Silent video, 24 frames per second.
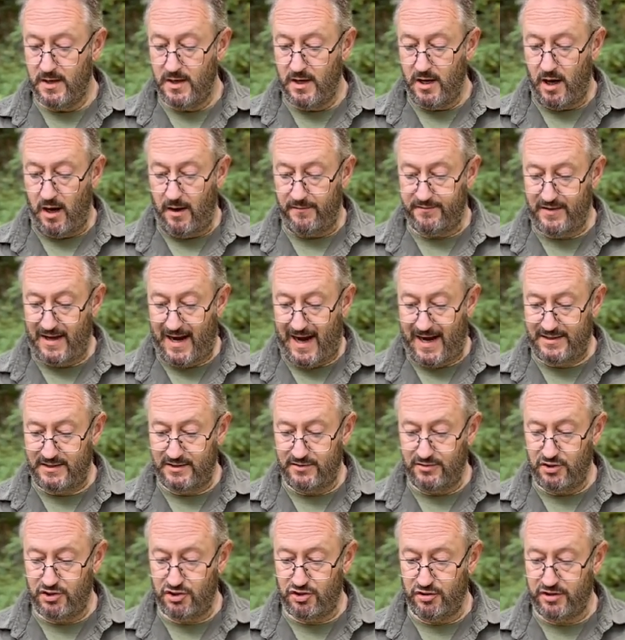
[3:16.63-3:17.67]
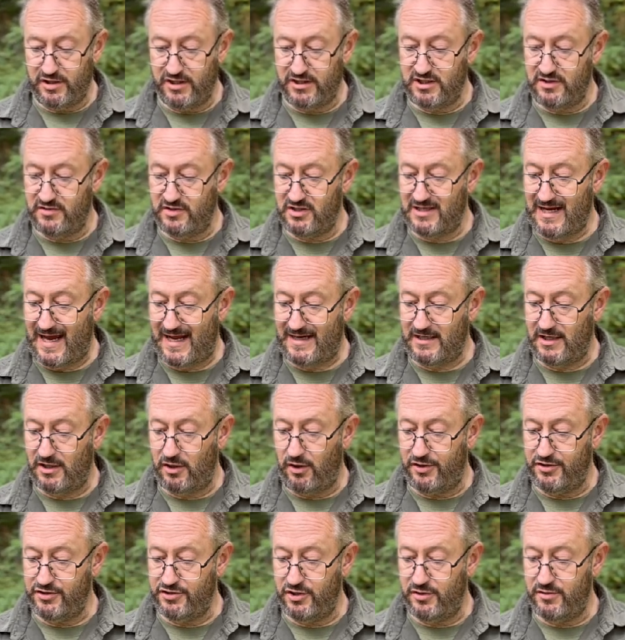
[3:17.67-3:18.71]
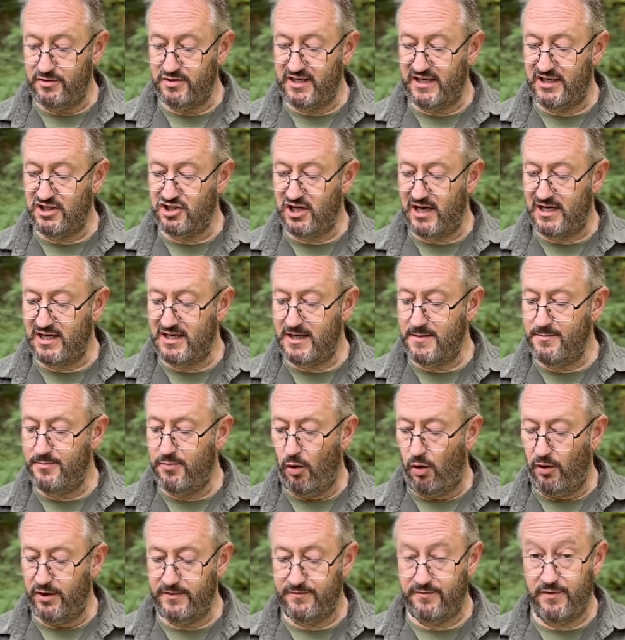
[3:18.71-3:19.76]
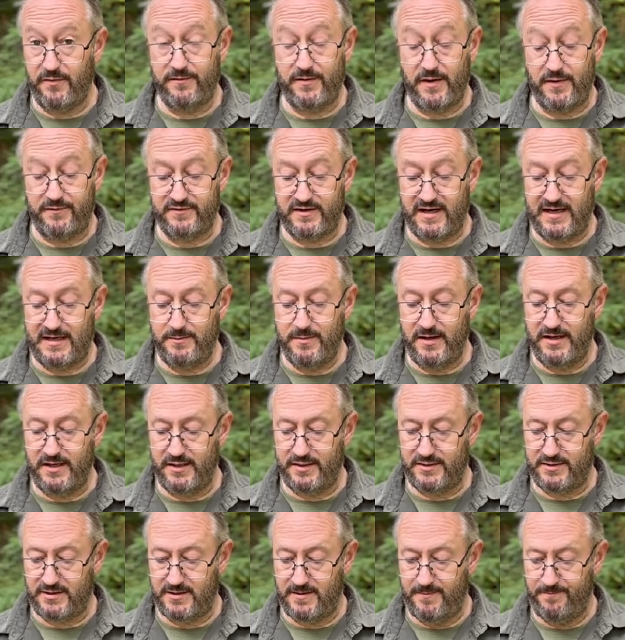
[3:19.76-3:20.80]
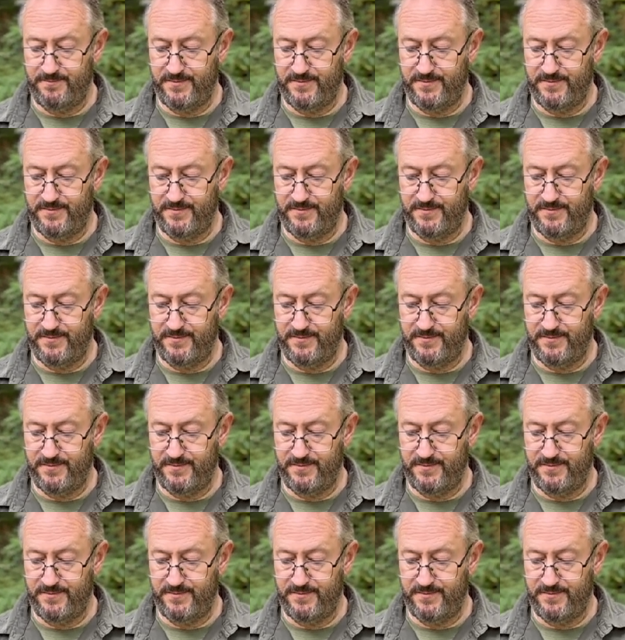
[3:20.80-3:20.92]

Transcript: After adding the sugar to the dandelion juice, he gently boiled it for 15 minutes.